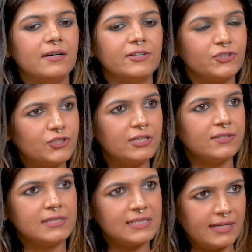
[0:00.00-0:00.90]
your
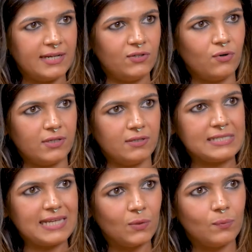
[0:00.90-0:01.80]
children, son and daughter,
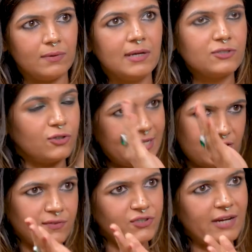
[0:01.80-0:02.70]
so
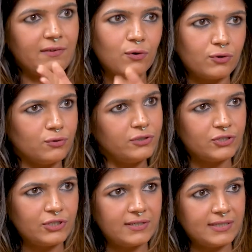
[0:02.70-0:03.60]
rest of the share will go to the
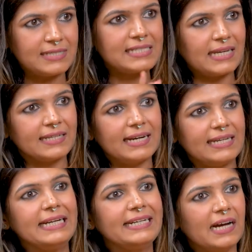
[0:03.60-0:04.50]
children, son
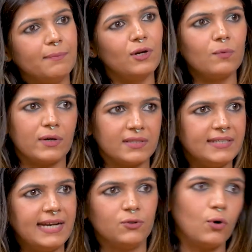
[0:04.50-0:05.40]
getting double of what the
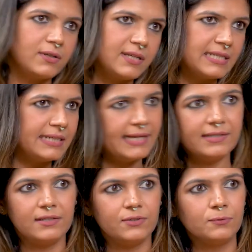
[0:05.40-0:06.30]
daughter is entitled